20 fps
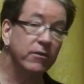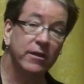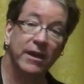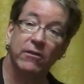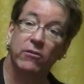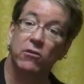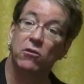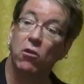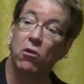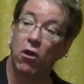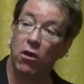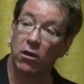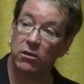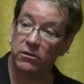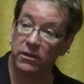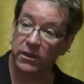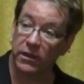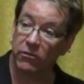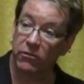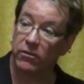and has a long
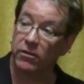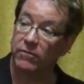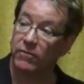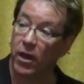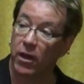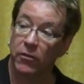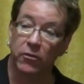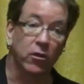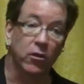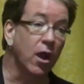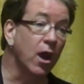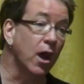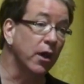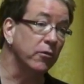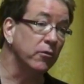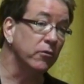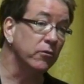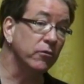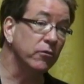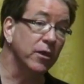list of other
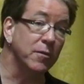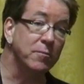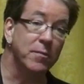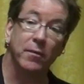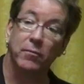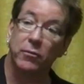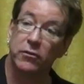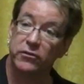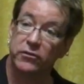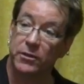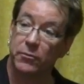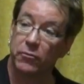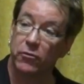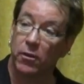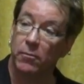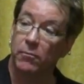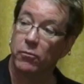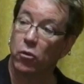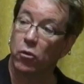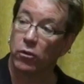honors and memberships
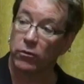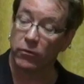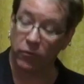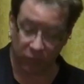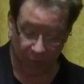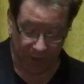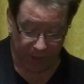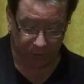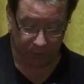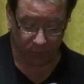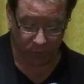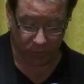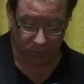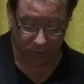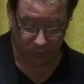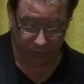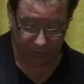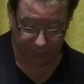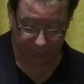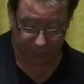on boards around the
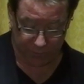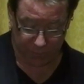world.